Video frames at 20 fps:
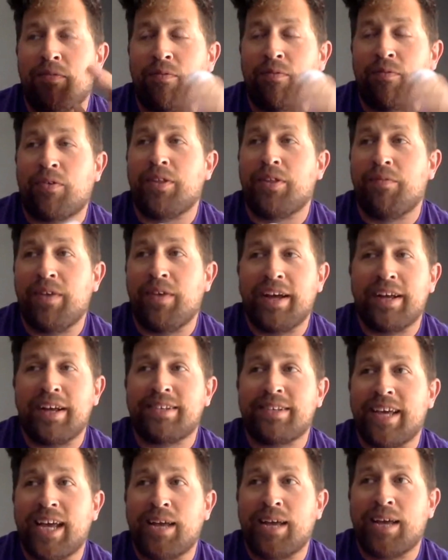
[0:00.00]
For the Vegas
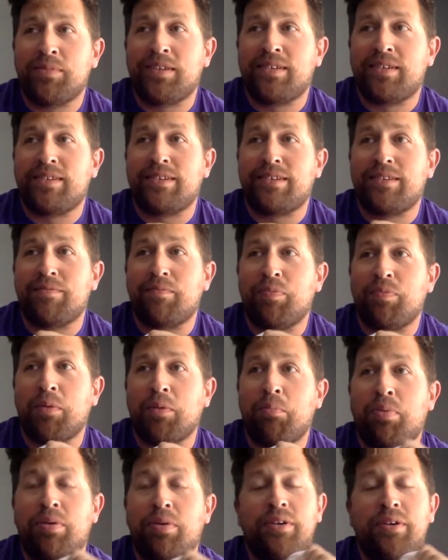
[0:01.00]
games,
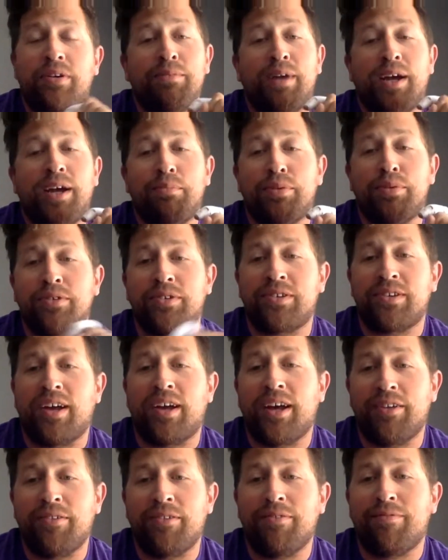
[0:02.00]
putting my boots
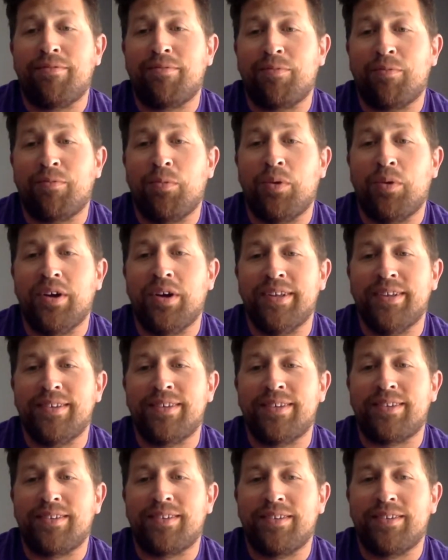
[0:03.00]
on
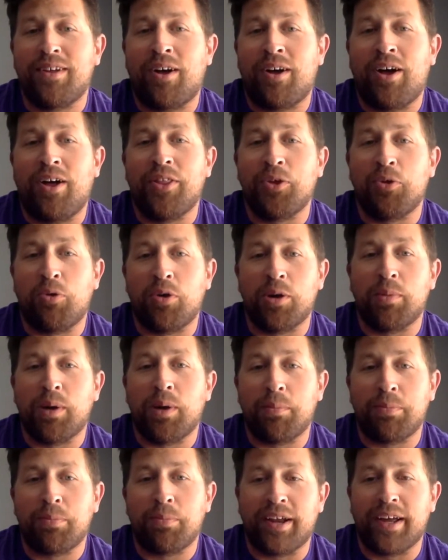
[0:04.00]
was all the warm up that I